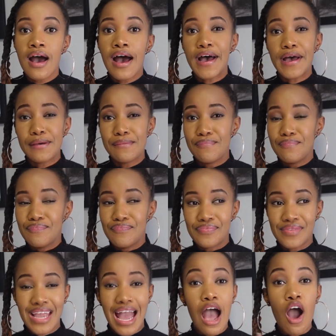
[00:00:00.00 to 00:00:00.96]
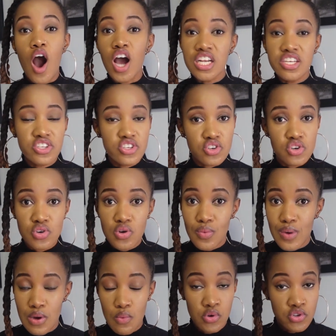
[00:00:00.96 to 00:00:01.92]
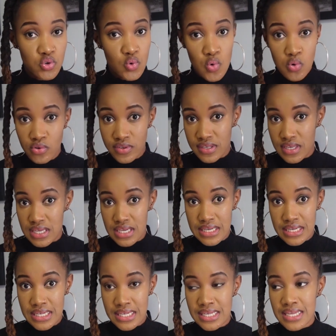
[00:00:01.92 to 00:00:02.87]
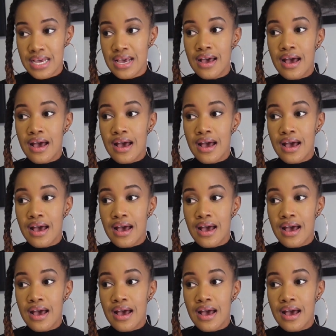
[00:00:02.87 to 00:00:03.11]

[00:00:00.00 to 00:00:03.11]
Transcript: I honestly don't know what was causing it.